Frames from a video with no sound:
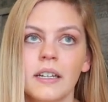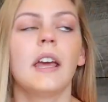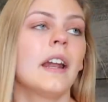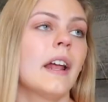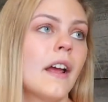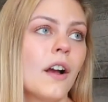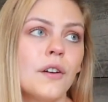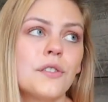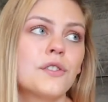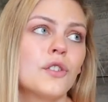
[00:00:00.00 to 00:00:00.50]
And
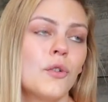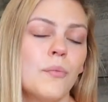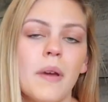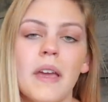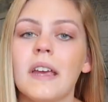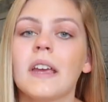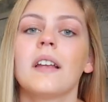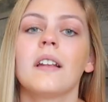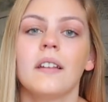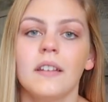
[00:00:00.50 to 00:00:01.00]
I also
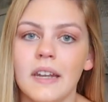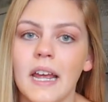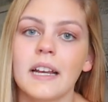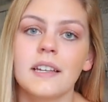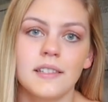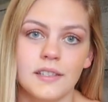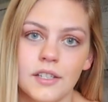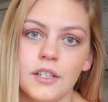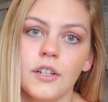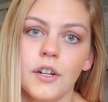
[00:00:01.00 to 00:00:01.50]
make
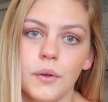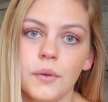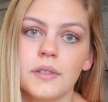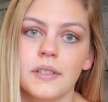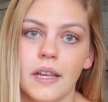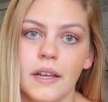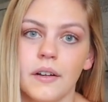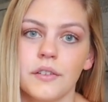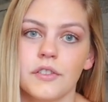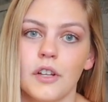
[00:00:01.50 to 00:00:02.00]
next to no
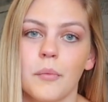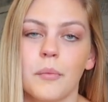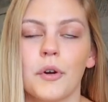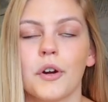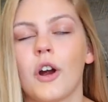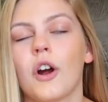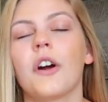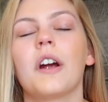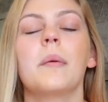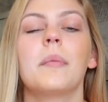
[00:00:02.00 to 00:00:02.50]
sales on
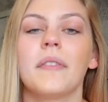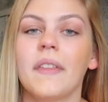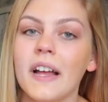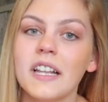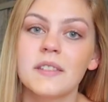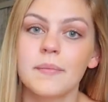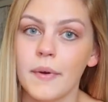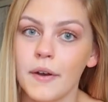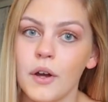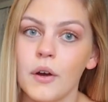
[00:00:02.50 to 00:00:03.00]
Mercari, but
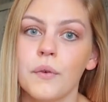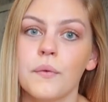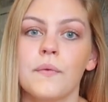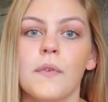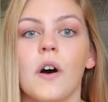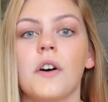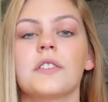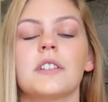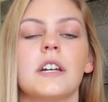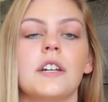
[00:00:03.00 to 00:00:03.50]
that's my own
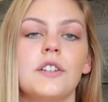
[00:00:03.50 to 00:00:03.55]
fault.